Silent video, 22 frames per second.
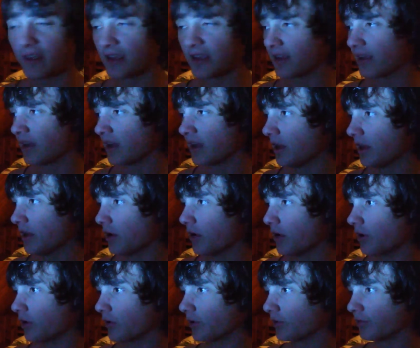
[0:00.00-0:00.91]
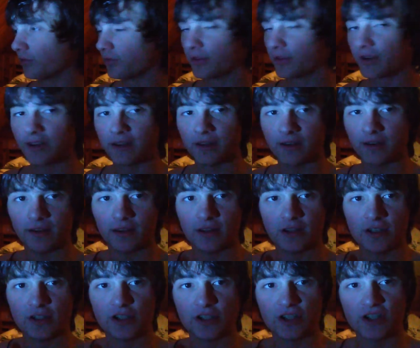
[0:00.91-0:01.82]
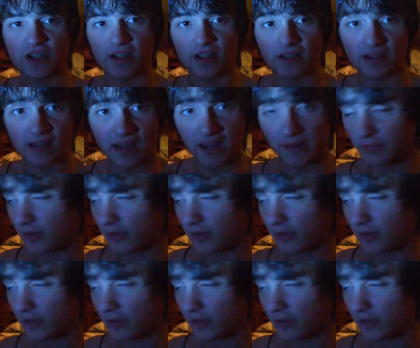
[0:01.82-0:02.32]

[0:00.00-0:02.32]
They are freaking shit